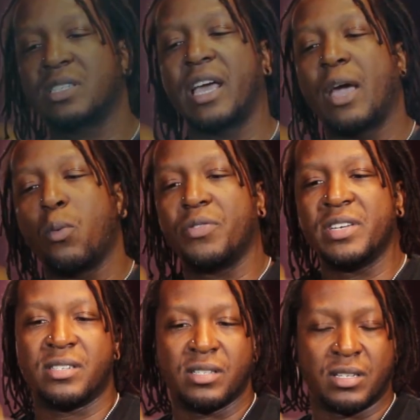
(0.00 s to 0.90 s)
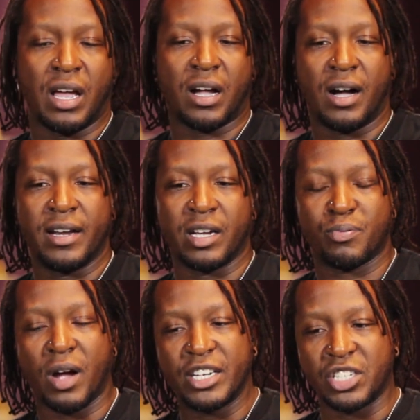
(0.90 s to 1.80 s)
to say, well, this is an
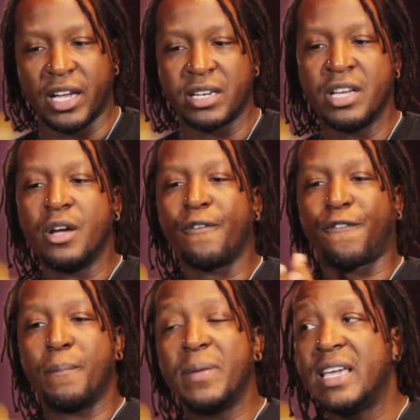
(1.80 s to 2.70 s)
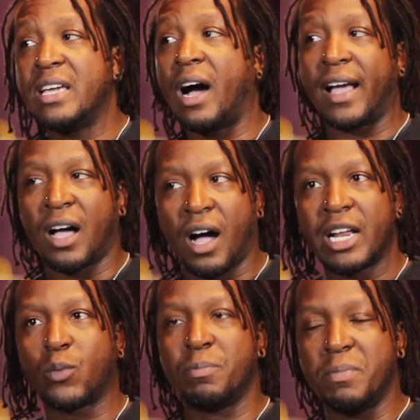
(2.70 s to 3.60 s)
iconic project, for me,
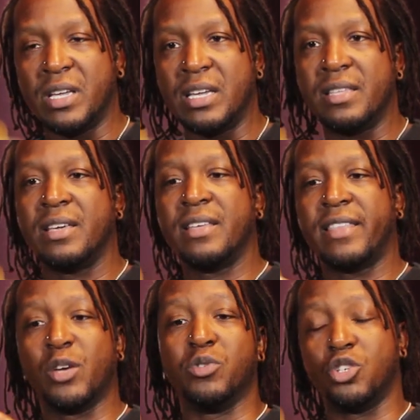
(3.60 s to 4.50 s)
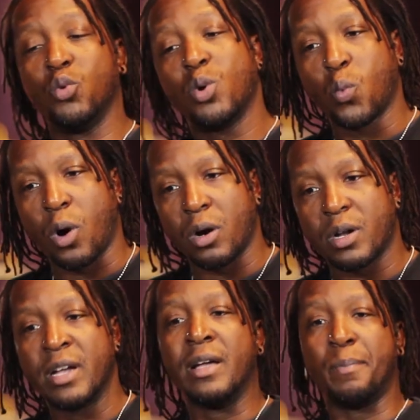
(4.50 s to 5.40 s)
iconic would mean that it was doing
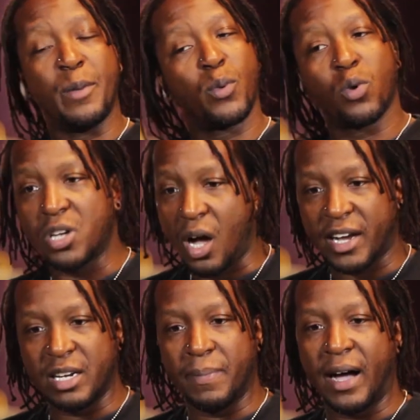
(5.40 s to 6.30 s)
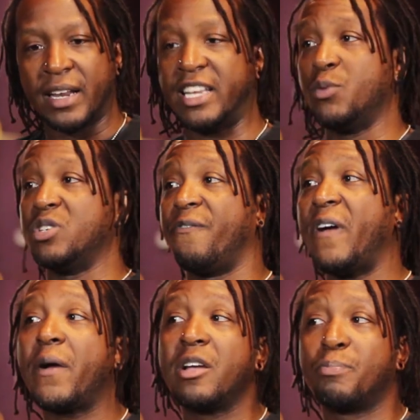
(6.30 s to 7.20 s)
work, people were talking about it, and it was
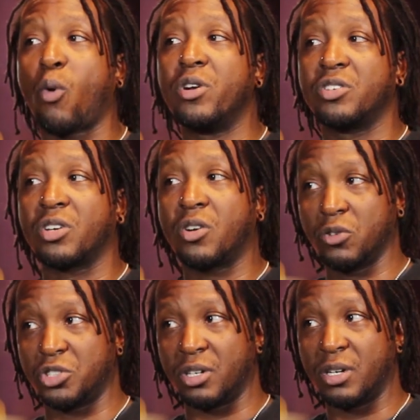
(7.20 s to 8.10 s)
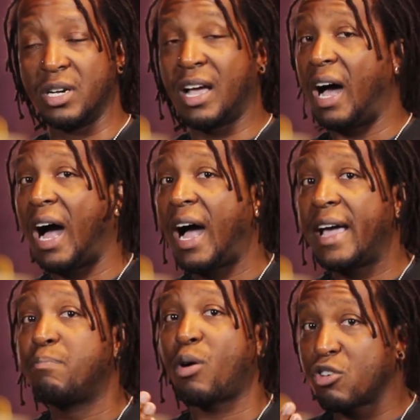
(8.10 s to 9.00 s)
very important to the culture.
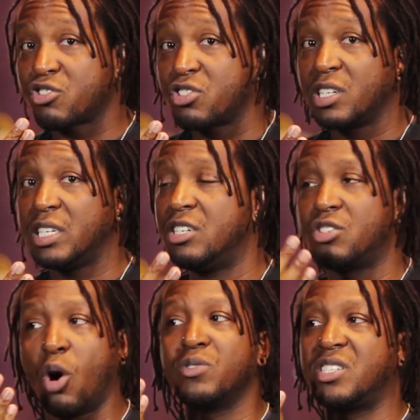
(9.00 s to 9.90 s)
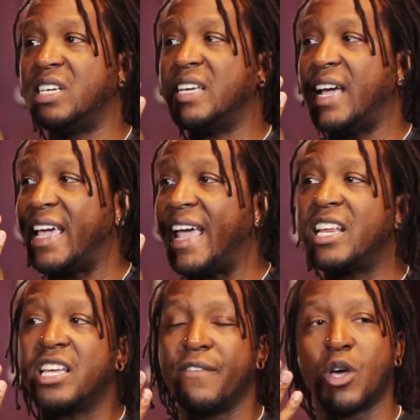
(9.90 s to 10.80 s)
I personally don't see
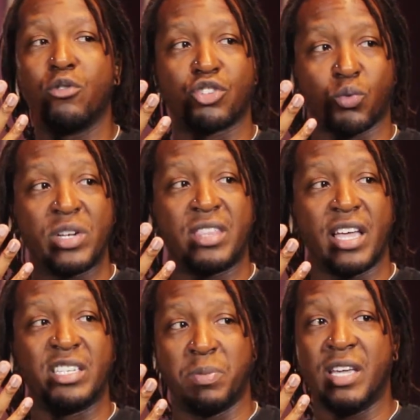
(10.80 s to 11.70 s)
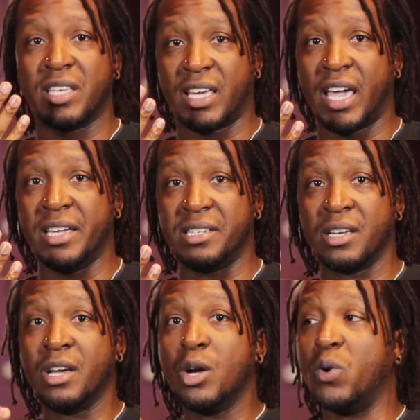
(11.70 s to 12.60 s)
any of those three things being the
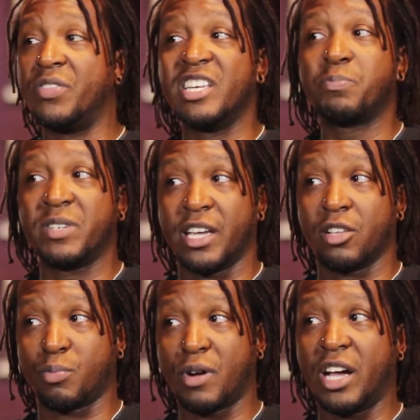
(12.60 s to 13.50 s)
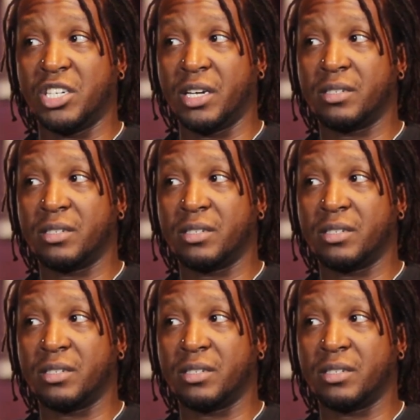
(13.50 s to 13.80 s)
case with this particular project.